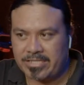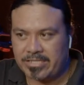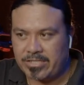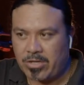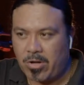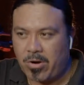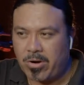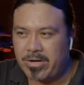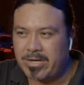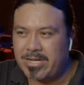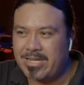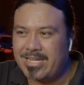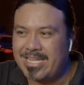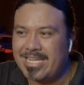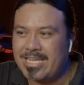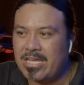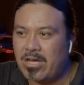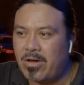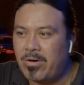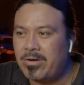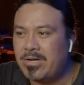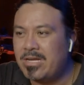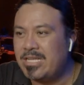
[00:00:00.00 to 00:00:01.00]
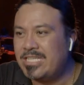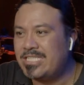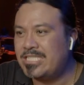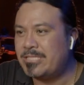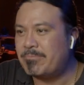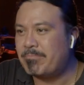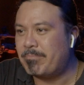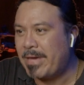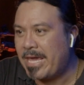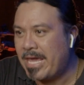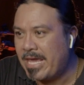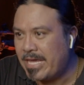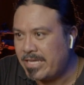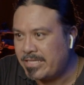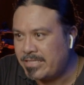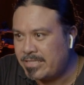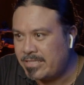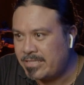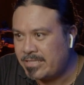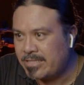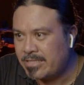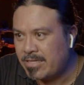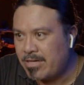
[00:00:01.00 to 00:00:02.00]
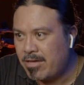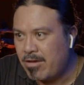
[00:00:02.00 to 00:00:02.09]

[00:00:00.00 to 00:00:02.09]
or the only space